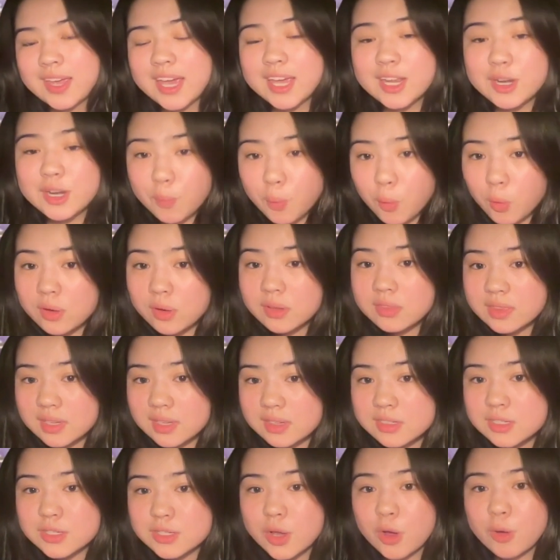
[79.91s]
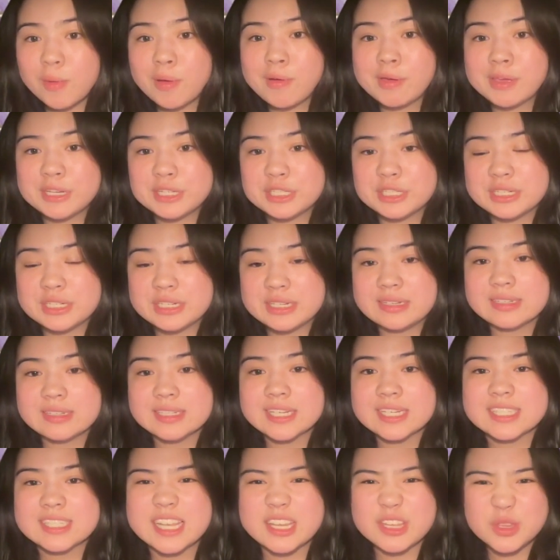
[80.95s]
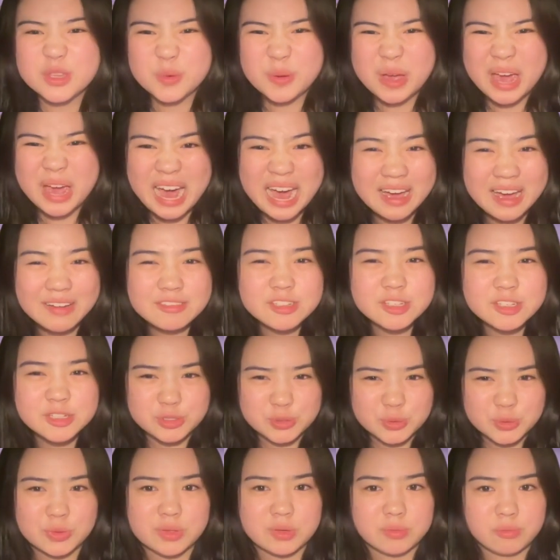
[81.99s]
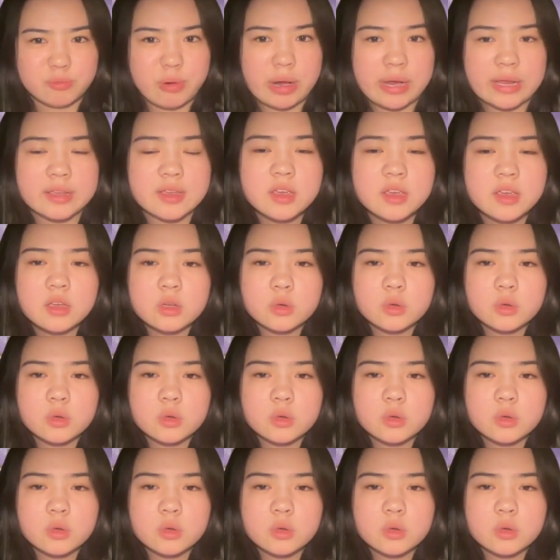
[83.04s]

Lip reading: An important thing to know about AGDs is that you have to do them right.